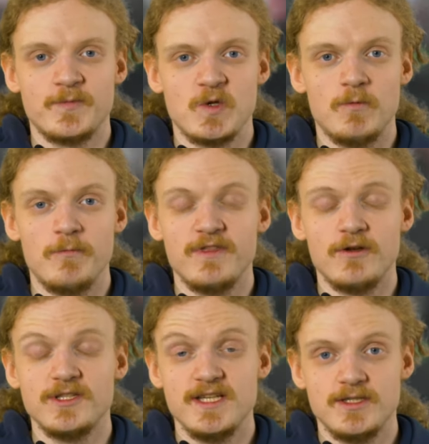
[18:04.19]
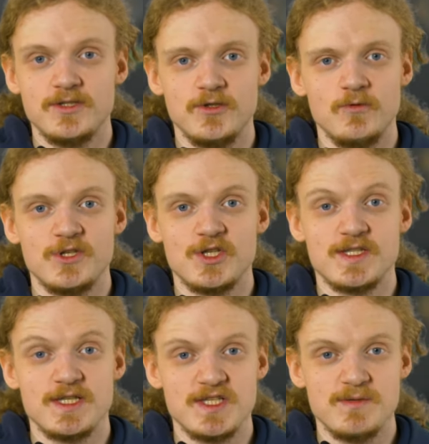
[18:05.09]
what we thought he had to do, which
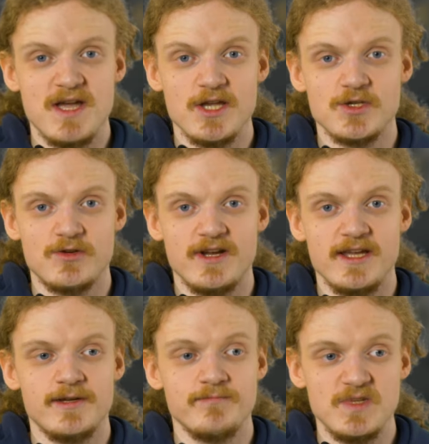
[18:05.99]
is smash Correa.